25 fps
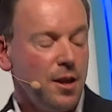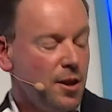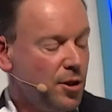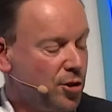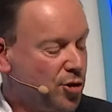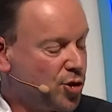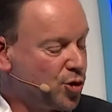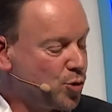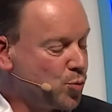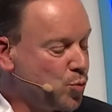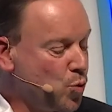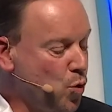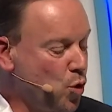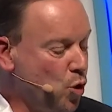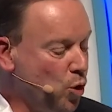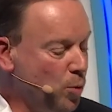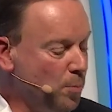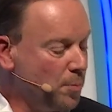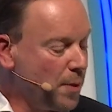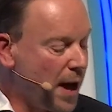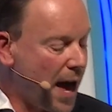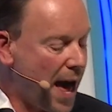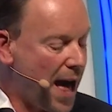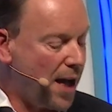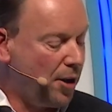
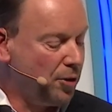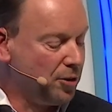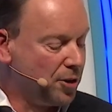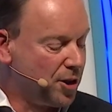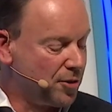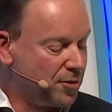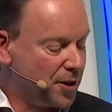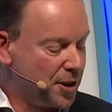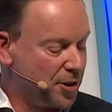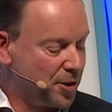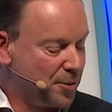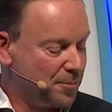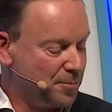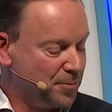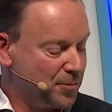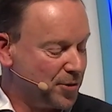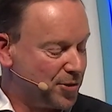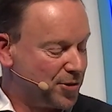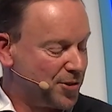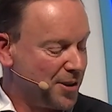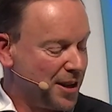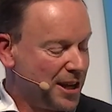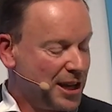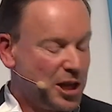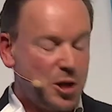Swarm
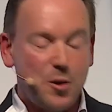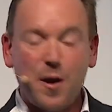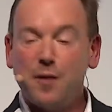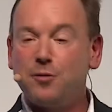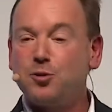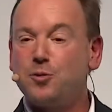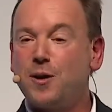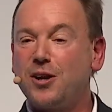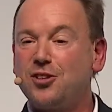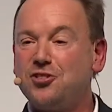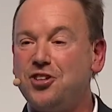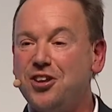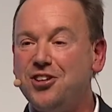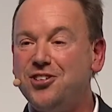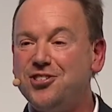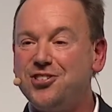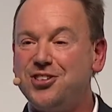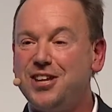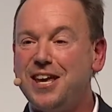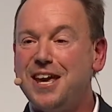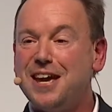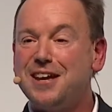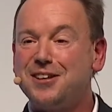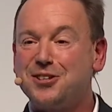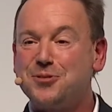algorithms. You have to actually
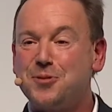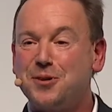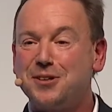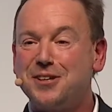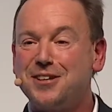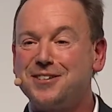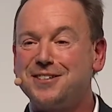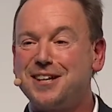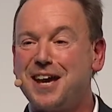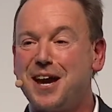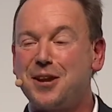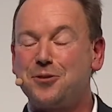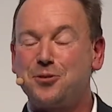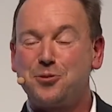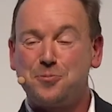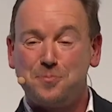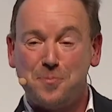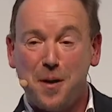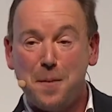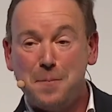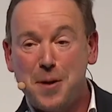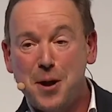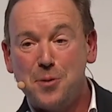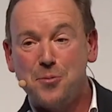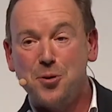see it to understand
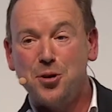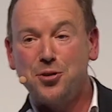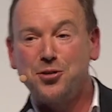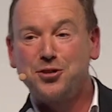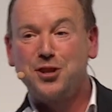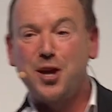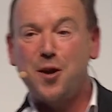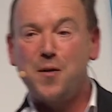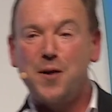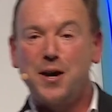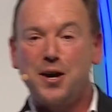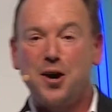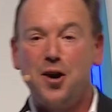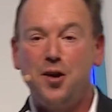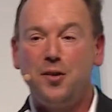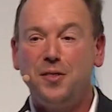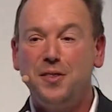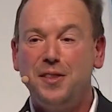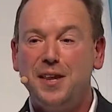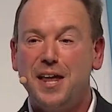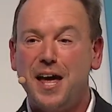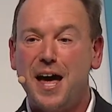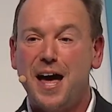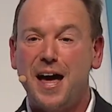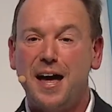a bit what's going
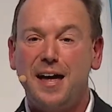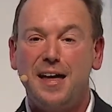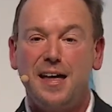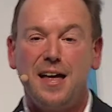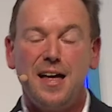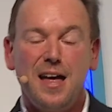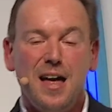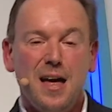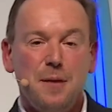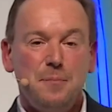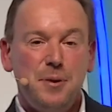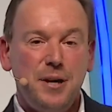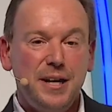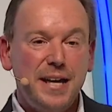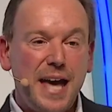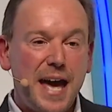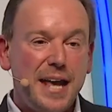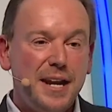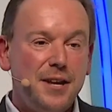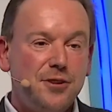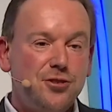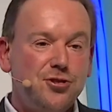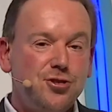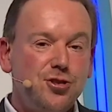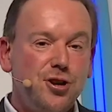on there. But
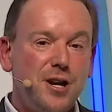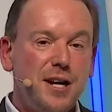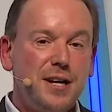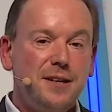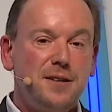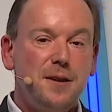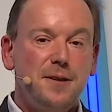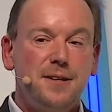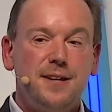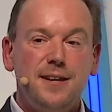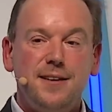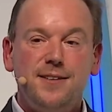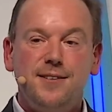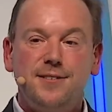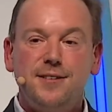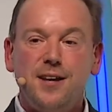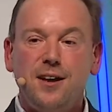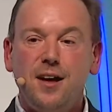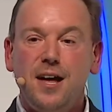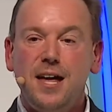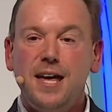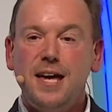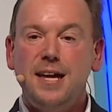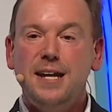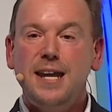again, it's trying to
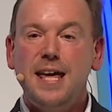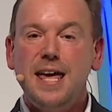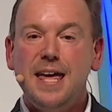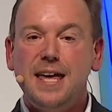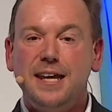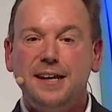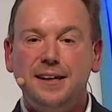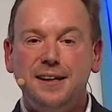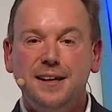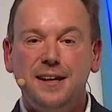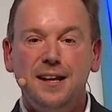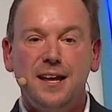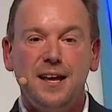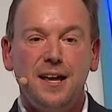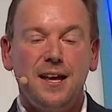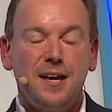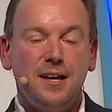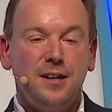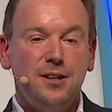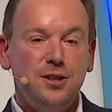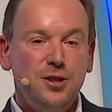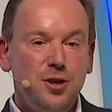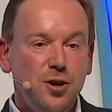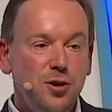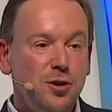design in,
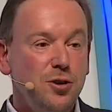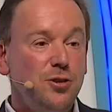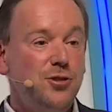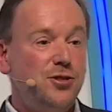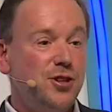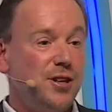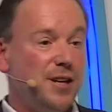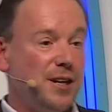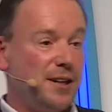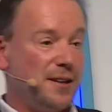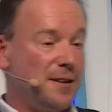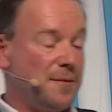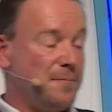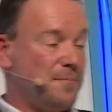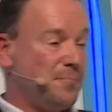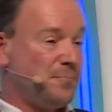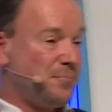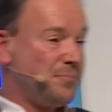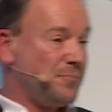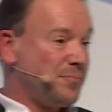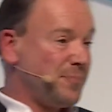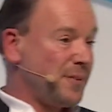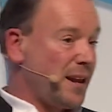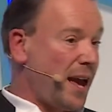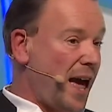using
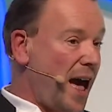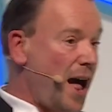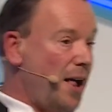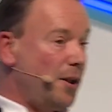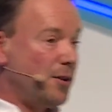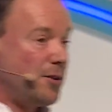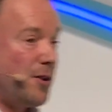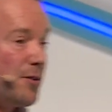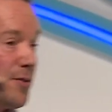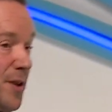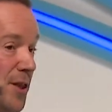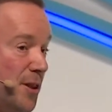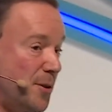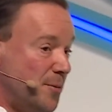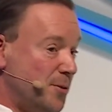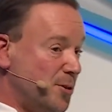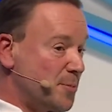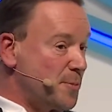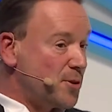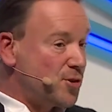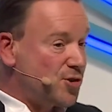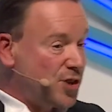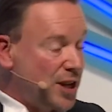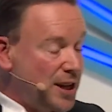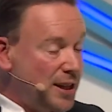algorithms and
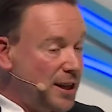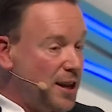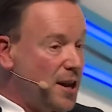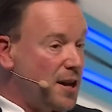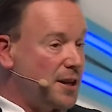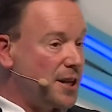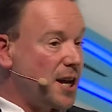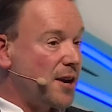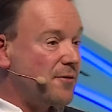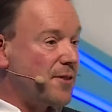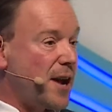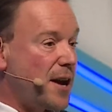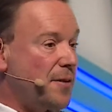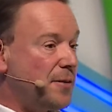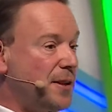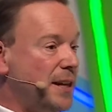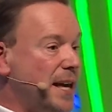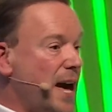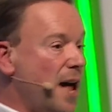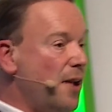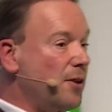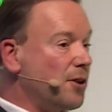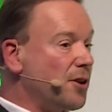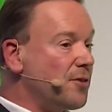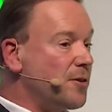machine learning around the
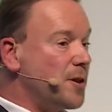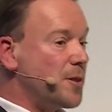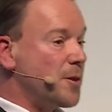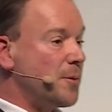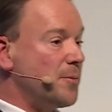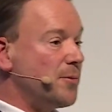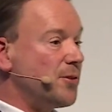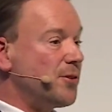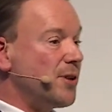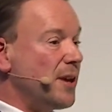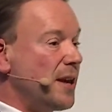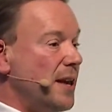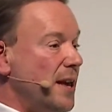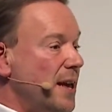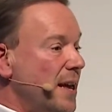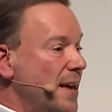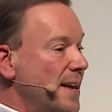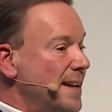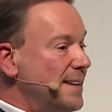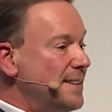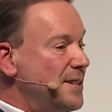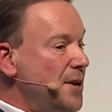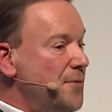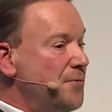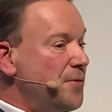algorithms,
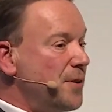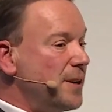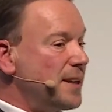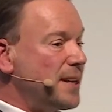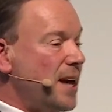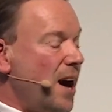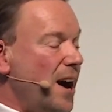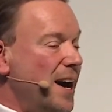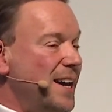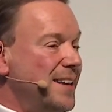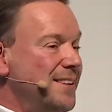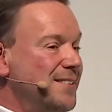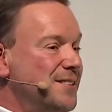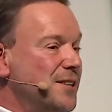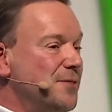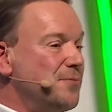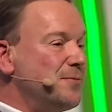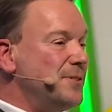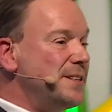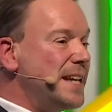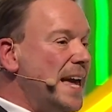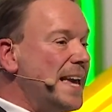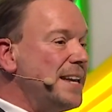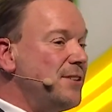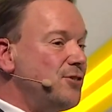different kinds of
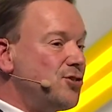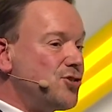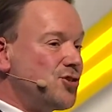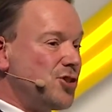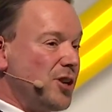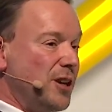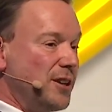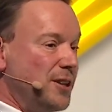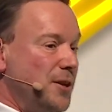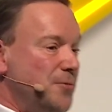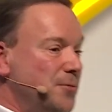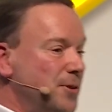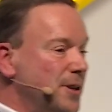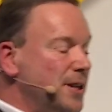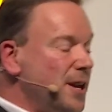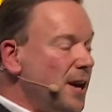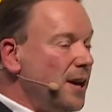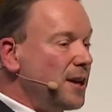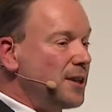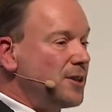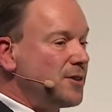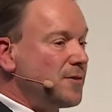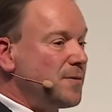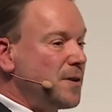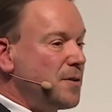nature, different
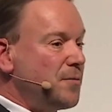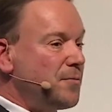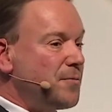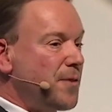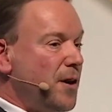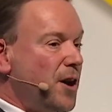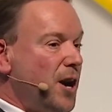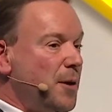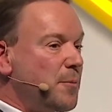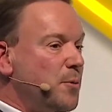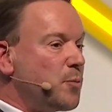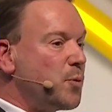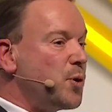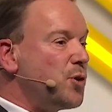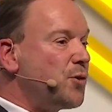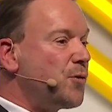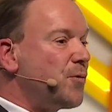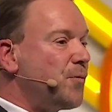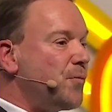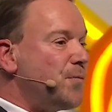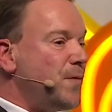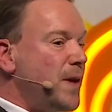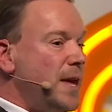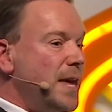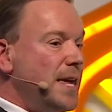kinds of environment, which
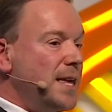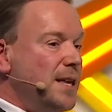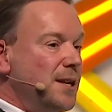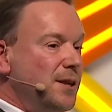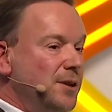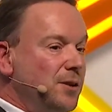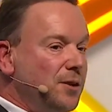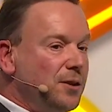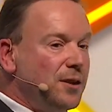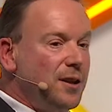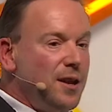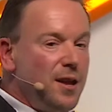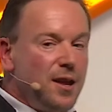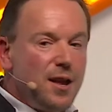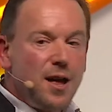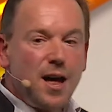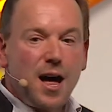feel